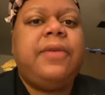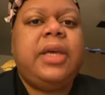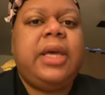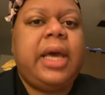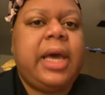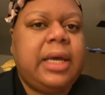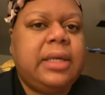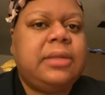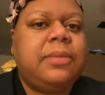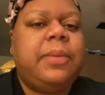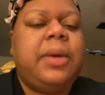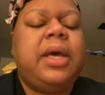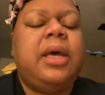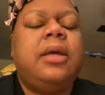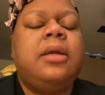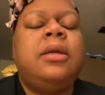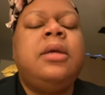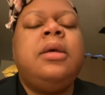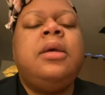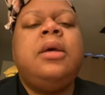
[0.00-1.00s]
He has
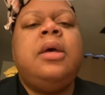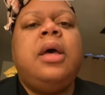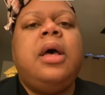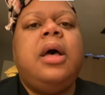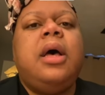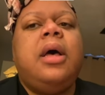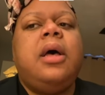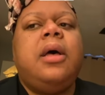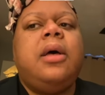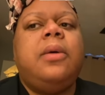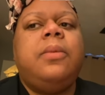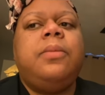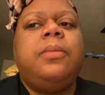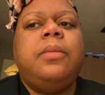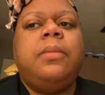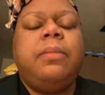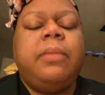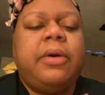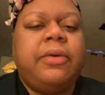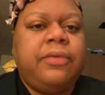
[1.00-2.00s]
met um,
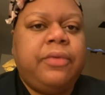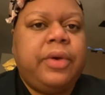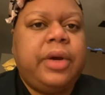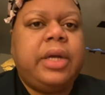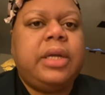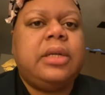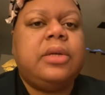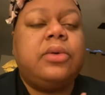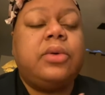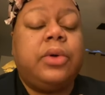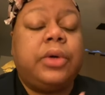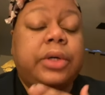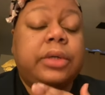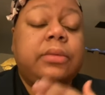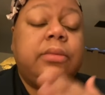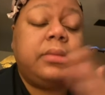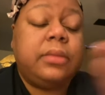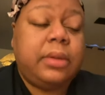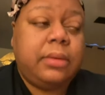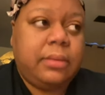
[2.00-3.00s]
my friend or
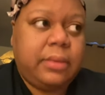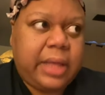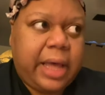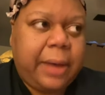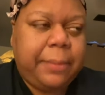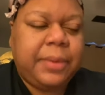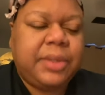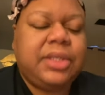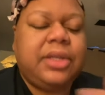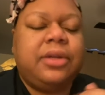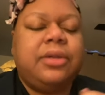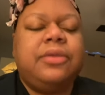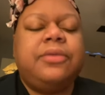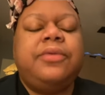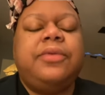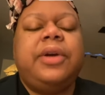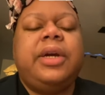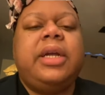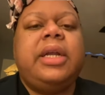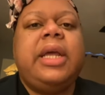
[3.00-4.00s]
that particular
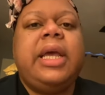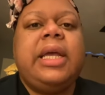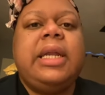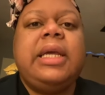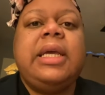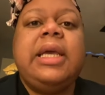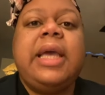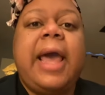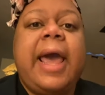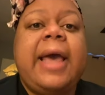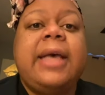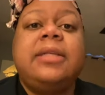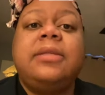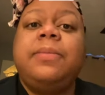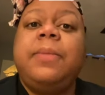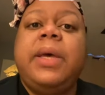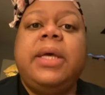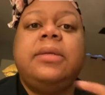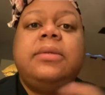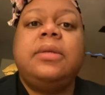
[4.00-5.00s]
friend, and he has
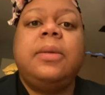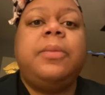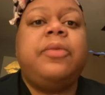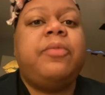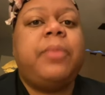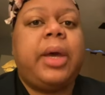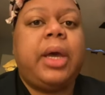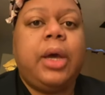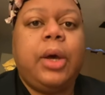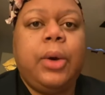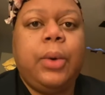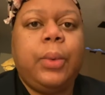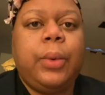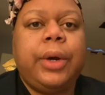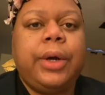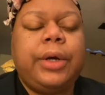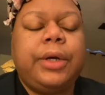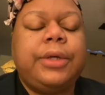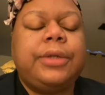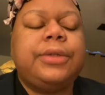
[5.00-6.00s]
met some of my
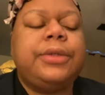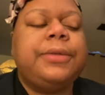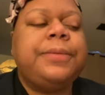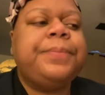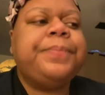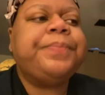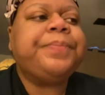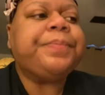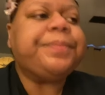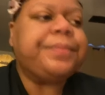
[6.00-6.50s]
coworkers.